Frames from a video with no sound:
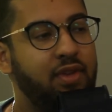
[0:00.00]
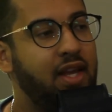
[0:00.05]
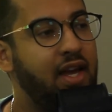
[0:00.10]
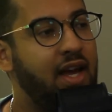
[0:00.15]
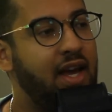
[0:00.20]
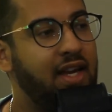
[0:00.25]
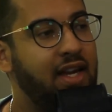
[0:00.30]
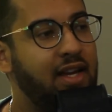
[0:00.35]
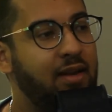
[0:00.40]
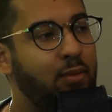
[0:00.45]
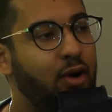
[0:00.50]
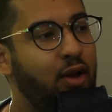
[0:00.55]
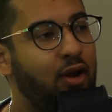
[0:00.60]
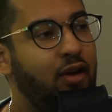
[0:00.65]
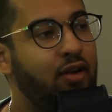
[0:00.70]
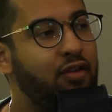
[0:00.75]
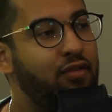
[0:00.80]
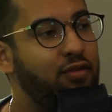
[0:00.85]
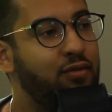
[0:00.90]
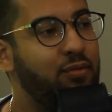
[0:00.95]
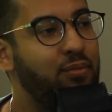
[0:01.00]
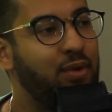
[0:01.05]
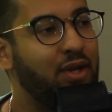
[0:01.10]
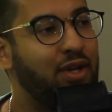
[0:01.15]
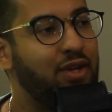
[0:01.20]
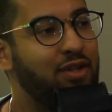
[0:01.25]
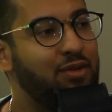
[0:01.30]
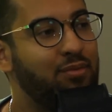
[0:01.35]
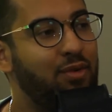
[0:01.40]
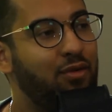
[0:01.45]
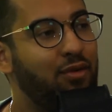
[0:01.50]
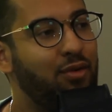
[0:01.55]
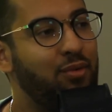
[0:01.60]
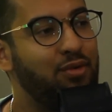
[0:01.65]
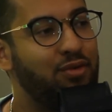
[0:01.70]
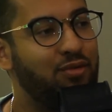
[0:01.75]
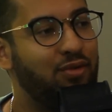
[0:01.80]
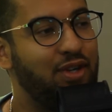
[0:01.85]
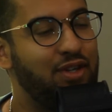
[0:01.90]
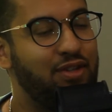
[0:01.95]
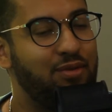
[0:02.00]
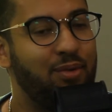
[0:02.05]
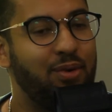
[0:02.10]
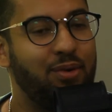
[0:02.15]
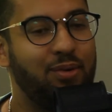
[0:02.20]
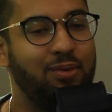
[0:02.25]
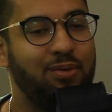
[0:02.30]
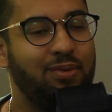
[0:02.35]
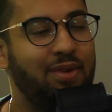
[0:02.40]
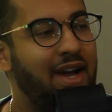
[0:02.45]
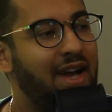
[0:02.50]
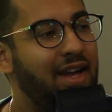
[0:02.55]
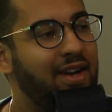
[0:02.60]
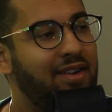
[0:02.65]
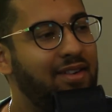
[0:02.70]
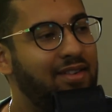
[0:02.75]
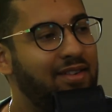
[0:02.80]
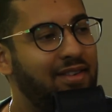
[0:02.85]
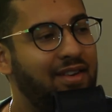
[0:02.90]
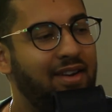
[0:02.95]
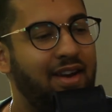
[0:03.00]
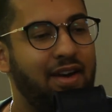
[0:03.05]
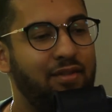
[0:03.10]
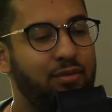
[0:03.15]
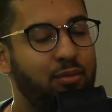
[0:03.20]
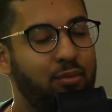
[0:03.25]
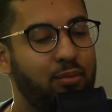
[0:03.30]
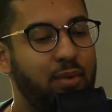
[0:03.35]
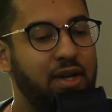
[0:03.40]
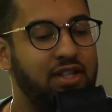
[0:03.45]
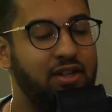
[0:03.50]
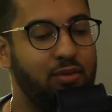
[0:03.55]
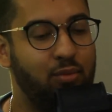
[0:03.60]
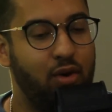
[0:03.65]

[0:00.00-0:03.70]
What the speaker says: hating my life because my room was really small and I have basically